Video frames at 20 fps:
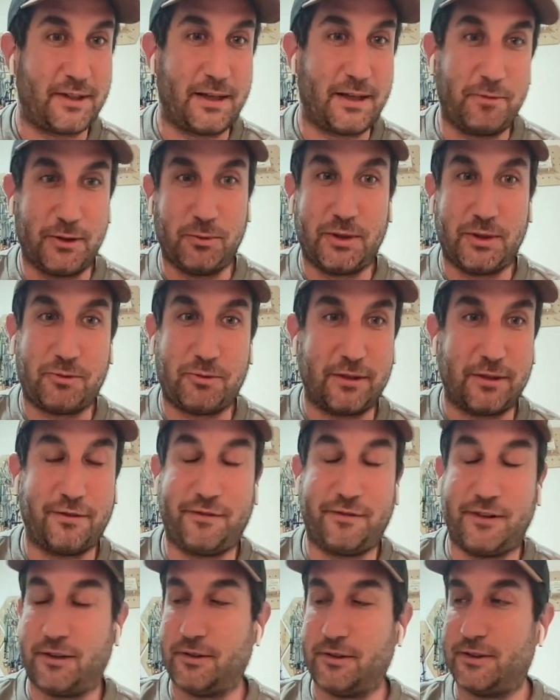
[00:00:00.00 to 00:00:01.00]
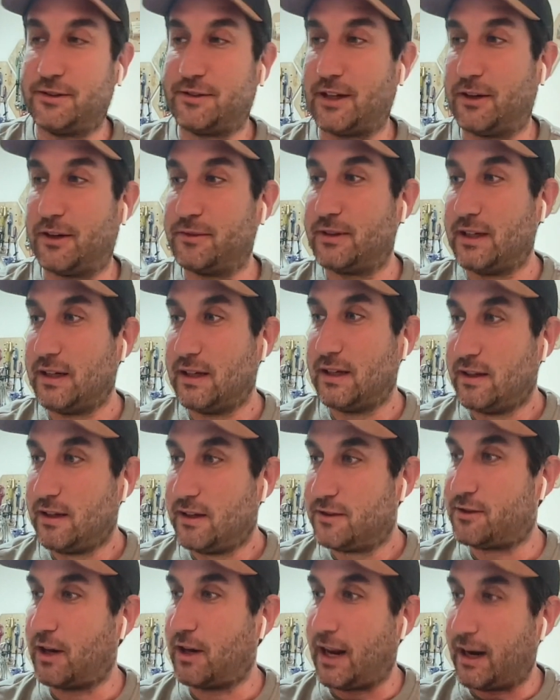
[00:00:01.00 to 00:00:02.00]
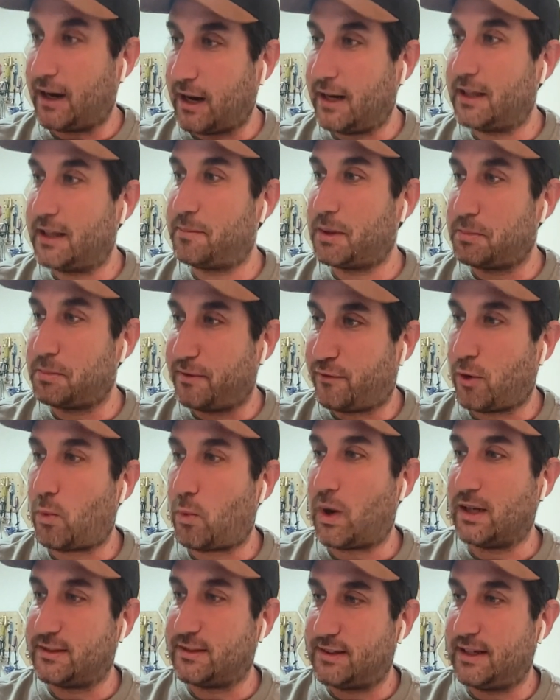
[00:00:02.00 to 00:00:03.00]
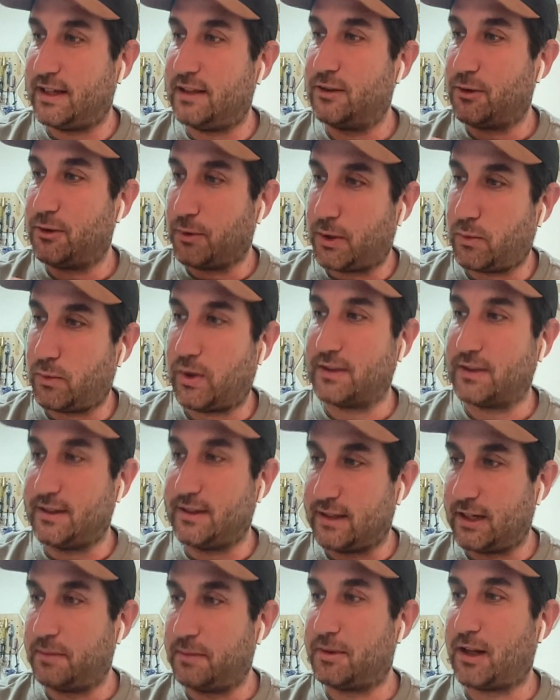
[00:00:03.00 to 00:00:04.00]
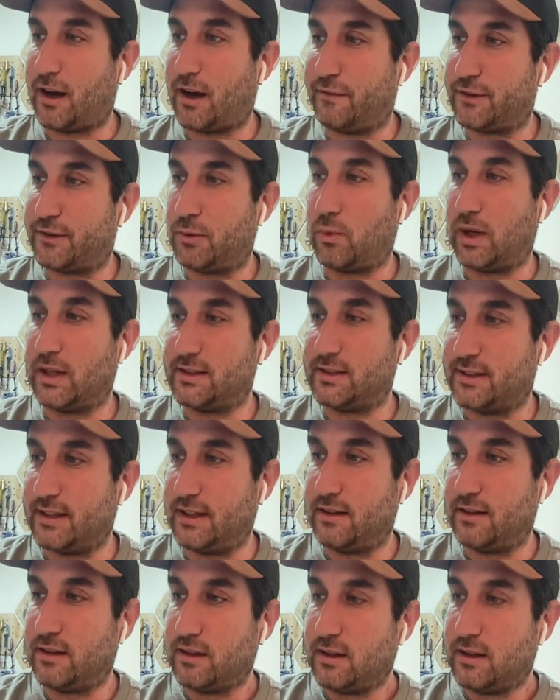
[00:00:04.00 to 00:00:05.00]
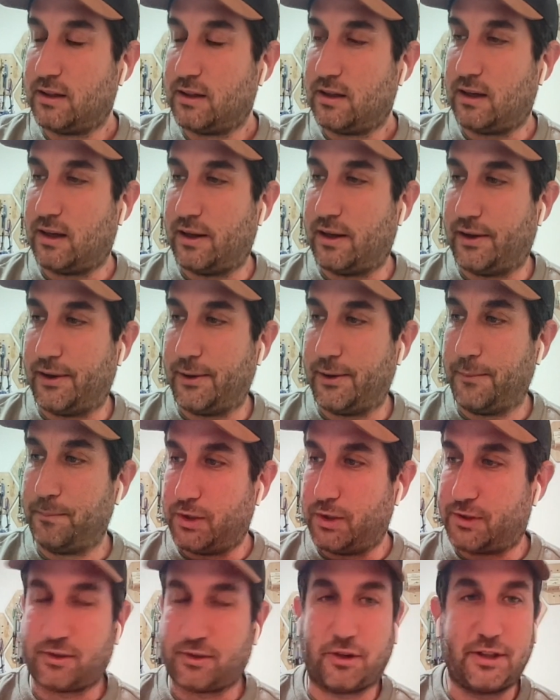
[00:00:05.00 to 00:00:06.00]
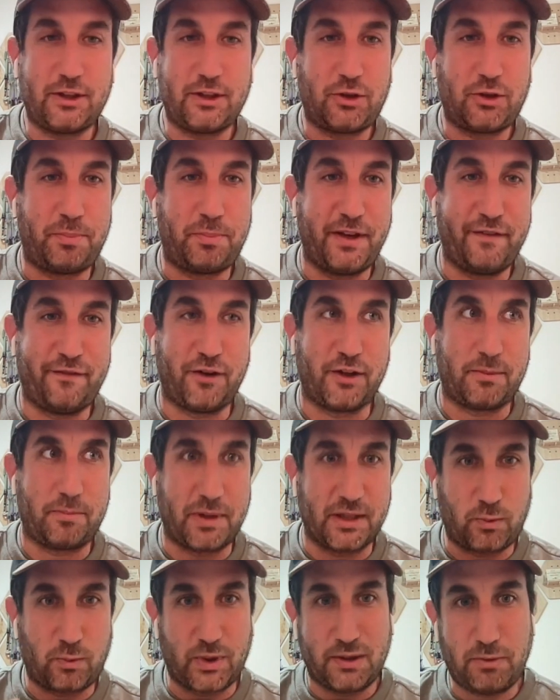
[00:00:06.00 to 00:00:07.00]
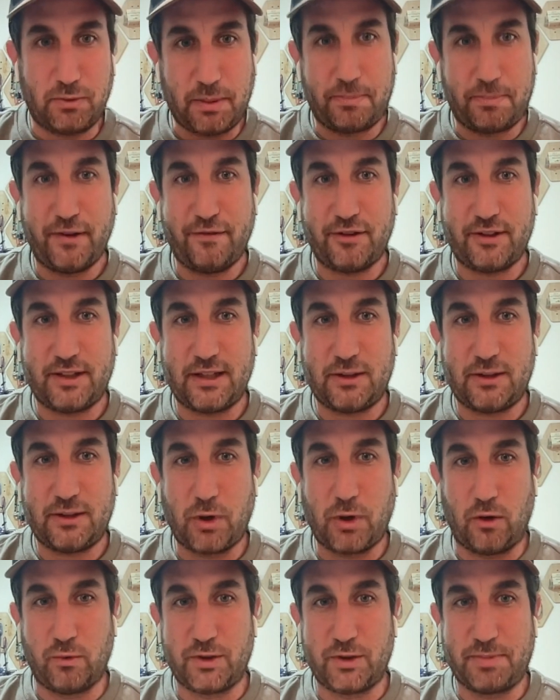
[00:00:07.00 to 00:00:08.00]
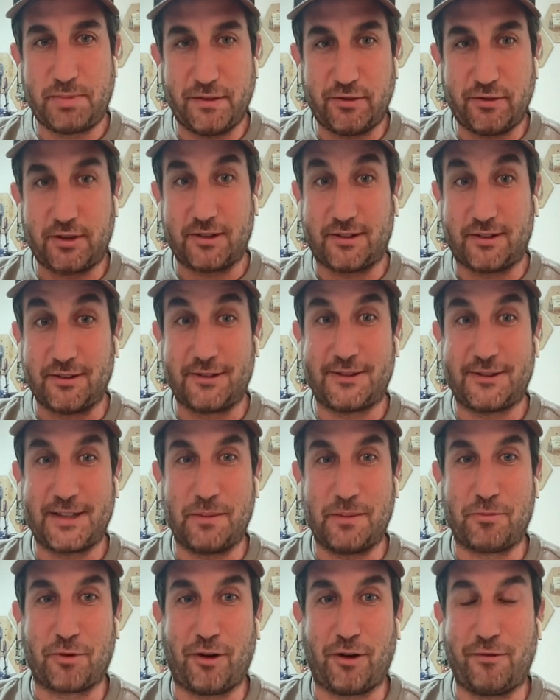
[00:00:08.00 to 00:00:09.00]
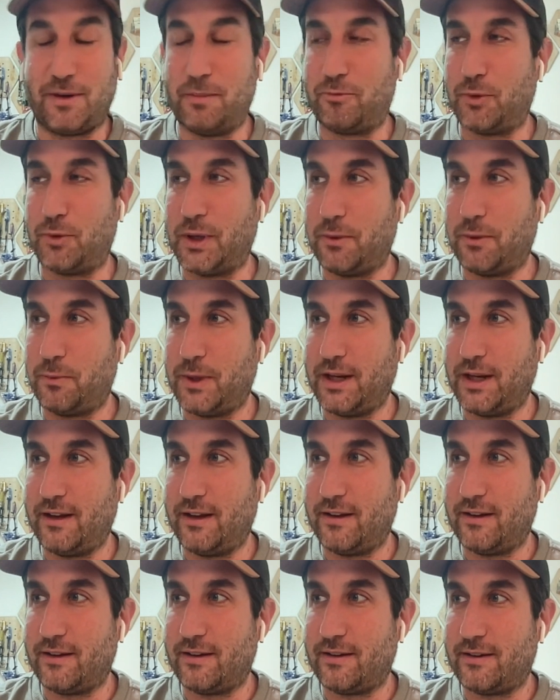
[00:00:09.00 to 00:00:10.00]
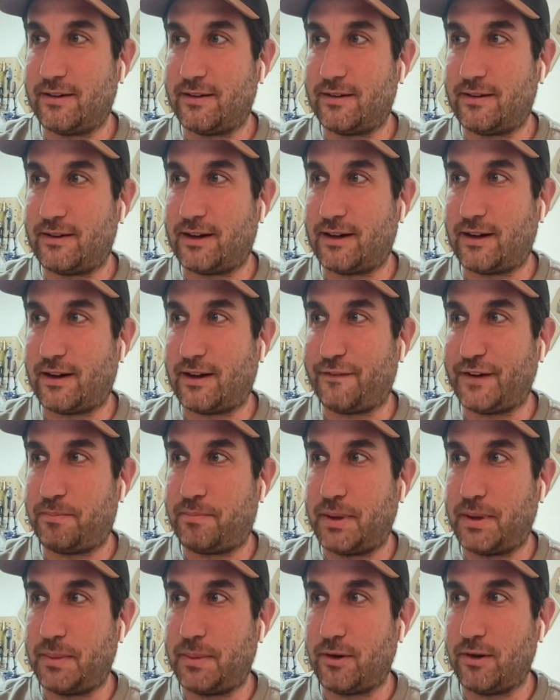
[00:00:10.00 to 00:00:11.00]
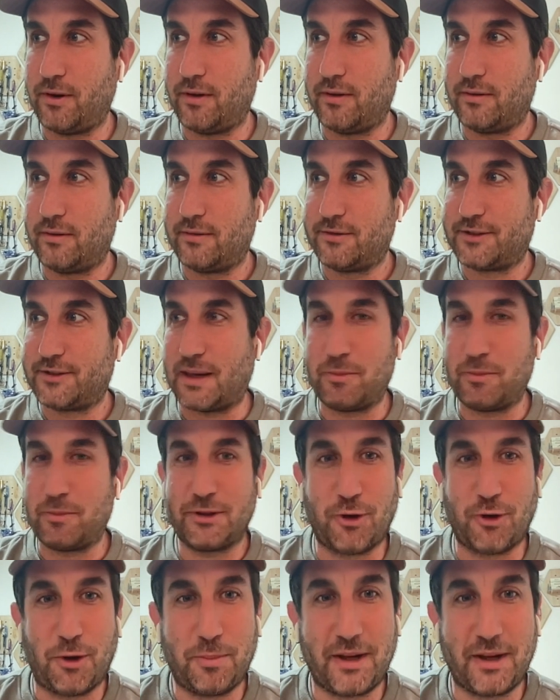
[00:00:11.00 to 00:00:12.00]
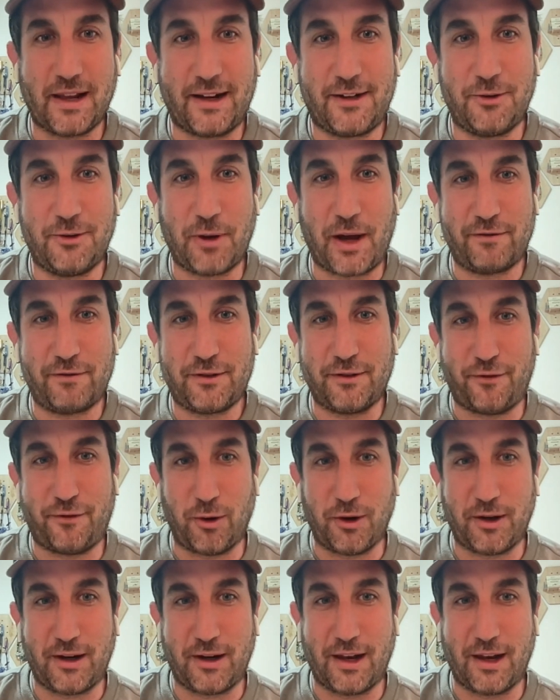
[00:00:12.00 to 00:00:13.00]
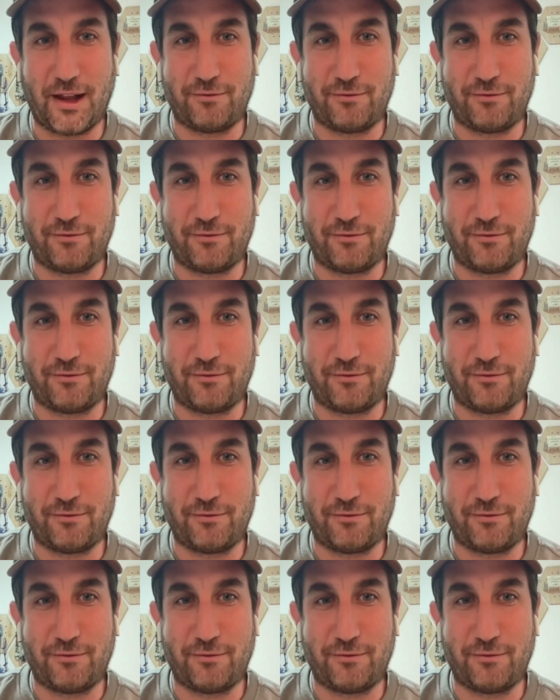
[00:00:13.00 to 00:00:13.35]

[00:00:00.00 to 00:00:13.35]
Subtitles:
and we talk to them and try to figure this out. So like a little bit before YC and during YC and a little after YC, we started to pivot. But when we pivoted, we always pivoted on the same problem. I think someone told me like, you have to fall in